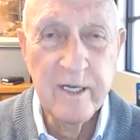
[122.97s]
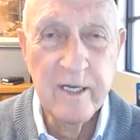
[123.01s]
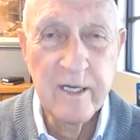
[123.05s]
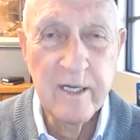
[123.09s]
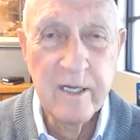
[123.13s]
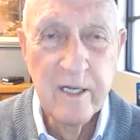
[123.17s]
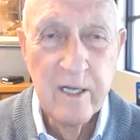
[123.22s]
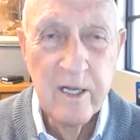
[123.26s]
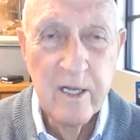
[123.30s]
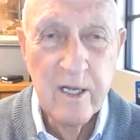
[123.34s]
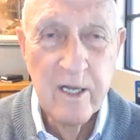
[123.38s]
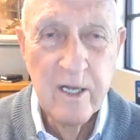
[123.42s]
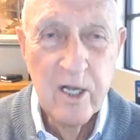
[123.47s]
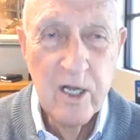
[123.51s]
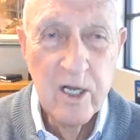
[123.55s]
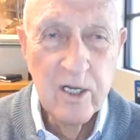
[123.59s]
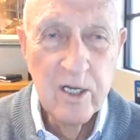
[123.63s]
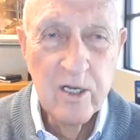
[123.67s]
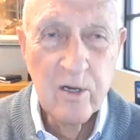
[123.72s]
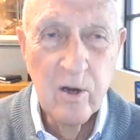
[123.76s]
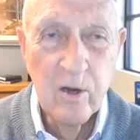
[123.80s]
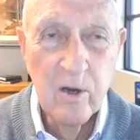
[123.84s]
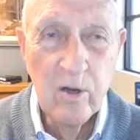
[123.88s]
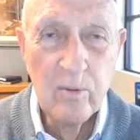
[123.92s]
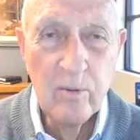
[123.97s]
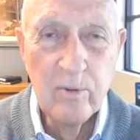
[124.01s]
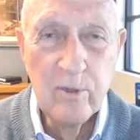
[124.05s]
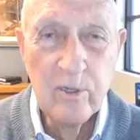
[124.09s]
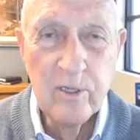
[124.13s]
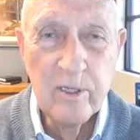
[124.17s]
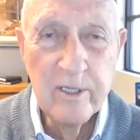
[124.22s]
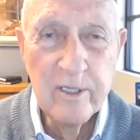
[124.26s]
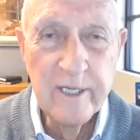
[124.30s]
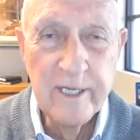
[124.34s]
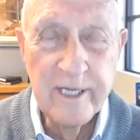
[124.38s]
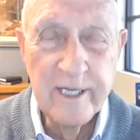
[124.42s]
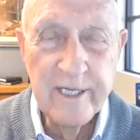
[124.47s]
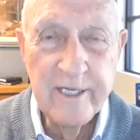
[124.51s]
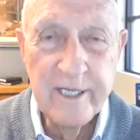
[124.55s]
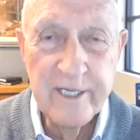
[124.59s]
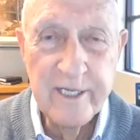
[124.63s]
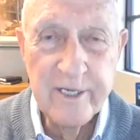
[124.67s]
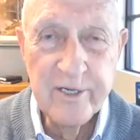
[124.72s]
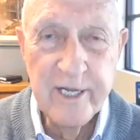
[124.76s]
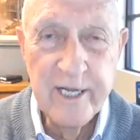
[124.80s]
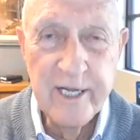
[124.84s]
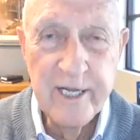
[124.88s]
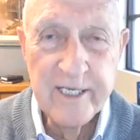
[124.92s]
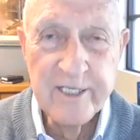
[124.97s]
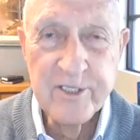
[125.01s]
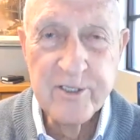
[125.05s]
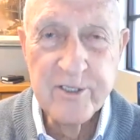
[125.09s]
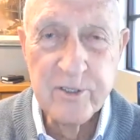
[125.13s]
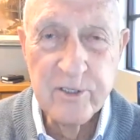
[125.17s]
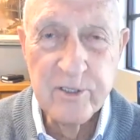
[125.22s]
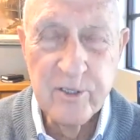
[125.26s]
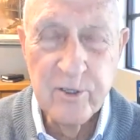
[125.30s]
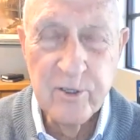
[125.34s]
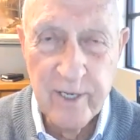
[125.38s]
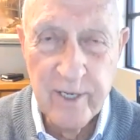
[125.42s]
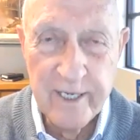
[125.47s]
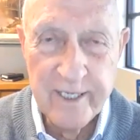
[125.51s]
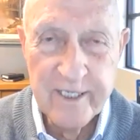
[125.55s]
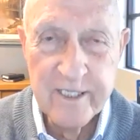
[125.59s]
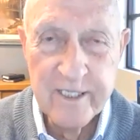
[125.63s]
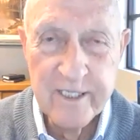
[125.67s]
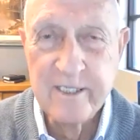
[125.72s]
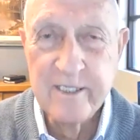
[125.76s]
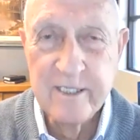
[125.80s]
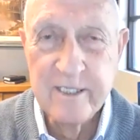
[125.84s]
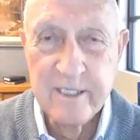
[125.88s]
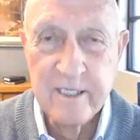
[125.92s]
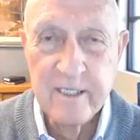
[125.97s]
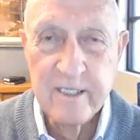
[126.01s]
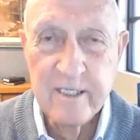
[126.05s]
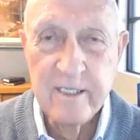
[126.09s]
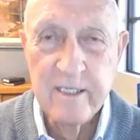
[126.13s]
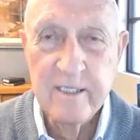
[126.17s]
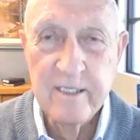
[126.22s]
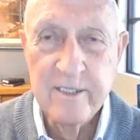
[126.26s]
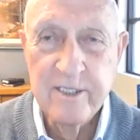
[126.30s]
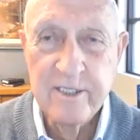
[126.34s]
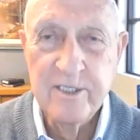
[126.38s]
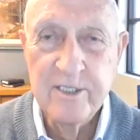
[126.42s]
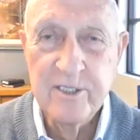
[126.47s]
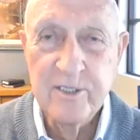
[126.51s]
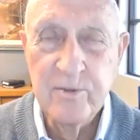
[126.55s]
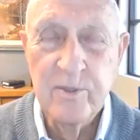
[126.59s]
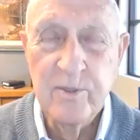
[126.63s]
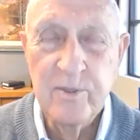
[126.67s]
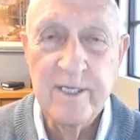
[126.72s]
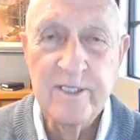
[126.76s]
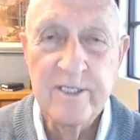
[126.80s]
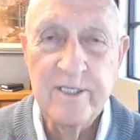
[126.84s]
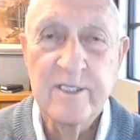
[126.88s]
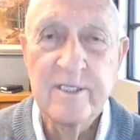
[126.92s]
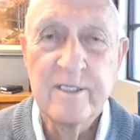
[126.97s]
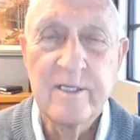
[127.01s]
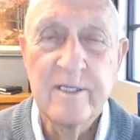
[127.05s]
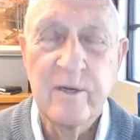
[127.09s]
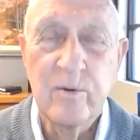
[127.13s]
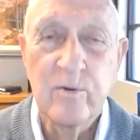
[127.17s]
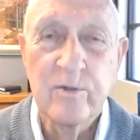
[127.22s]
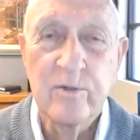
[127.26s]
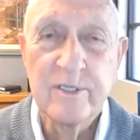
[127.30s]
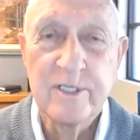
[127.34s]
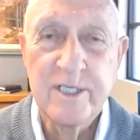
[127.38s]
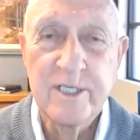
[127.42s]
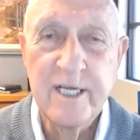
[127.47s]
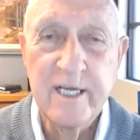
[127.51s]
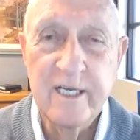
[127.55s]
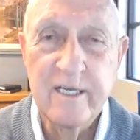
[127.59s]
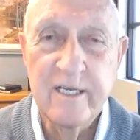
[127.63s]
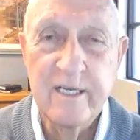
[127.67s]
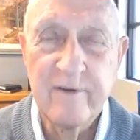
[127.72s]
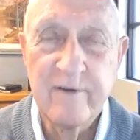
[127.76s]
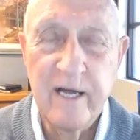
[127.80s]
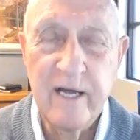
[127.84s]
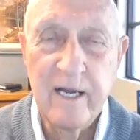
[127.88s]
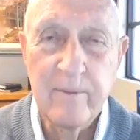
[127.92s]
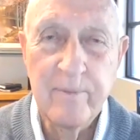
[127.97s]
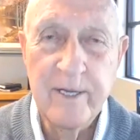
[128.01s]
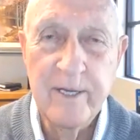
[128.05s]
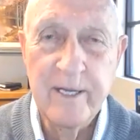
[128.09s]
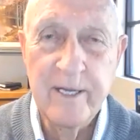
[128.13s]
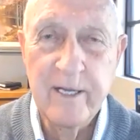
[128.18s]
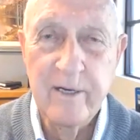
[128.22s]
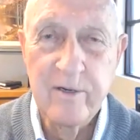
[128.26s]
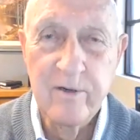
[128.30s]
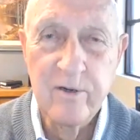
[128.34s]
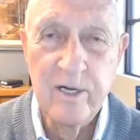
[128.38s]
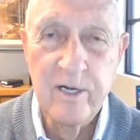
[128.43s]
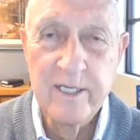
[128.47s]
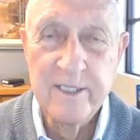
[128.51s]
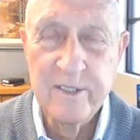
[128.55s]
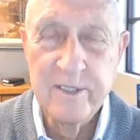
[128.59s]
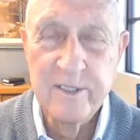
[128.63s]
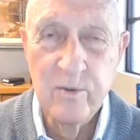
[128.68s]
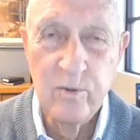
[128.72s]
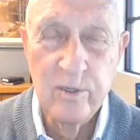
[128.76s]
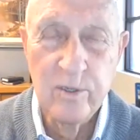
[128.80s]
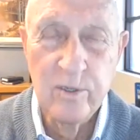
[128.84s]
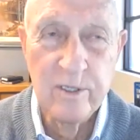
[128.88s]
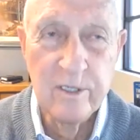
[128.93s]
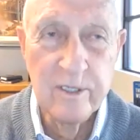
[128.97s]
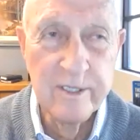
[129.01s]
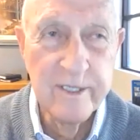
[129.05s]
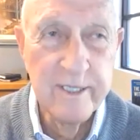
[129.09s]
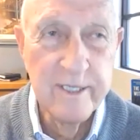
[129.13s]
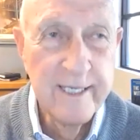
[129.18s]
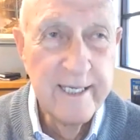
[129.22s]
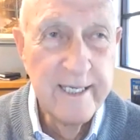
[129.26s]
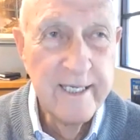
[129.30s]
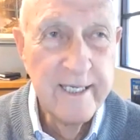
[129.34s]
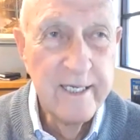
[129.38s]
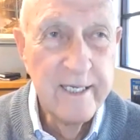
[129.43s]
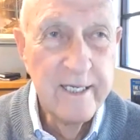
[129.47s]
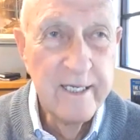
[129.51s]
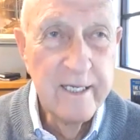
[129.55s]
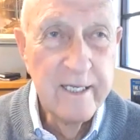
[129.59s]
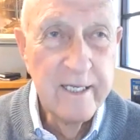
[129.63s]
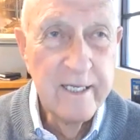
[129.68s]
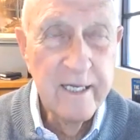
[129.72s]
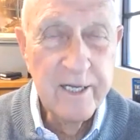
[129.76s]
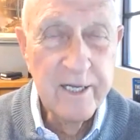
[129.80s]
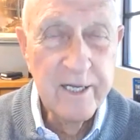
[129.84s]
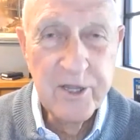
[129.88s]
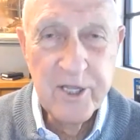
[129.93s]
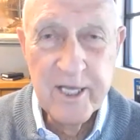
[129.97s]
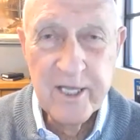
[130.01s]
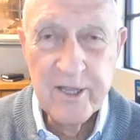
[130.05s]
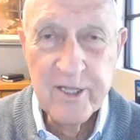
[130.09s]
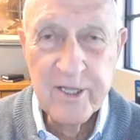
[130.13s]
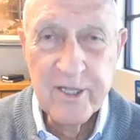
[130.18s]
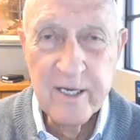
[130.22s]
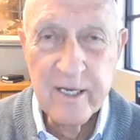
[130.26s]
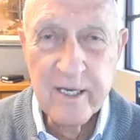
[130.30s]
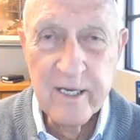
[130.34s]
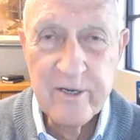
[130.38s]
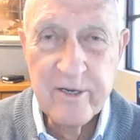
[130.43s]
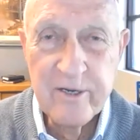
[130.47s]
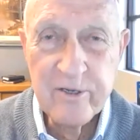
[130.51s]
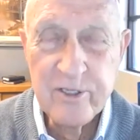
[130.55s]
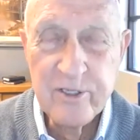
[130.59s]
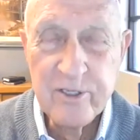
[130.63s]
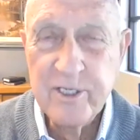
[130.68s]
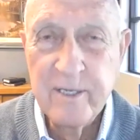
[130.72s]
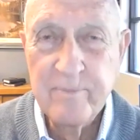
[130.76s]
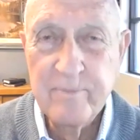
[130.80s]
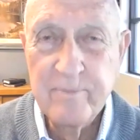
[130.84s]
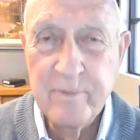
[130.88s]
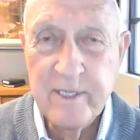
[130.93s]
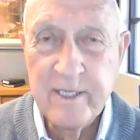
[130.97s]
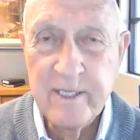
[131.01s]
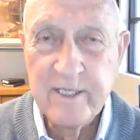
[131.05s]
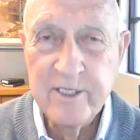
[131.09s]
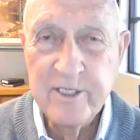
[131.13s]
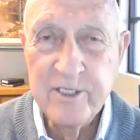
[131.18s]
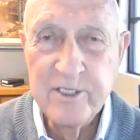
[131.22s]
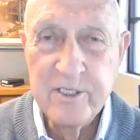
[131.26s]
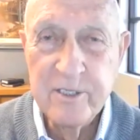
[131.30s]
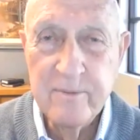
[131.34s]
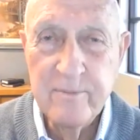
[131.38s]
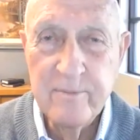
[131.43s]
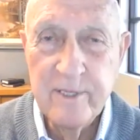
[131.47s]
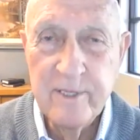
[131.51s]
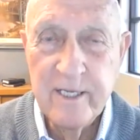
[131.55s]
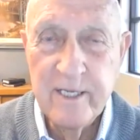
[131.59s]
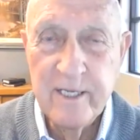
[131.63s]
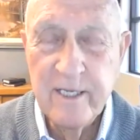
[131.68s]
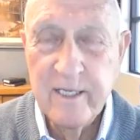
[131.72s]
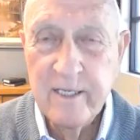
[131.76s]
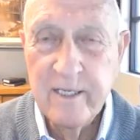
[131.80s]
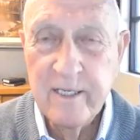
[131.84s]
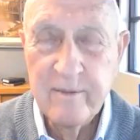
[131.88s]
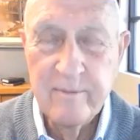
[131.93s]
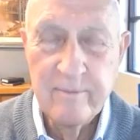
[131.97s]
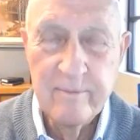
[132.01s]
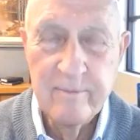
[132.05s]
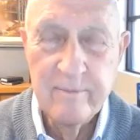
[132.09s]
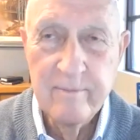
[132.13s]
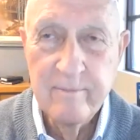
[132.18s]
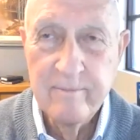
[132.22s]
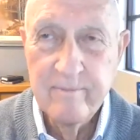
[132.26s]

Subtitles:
the global and international crisis situation that we're seeing developing across the world, I think that leadership needs to be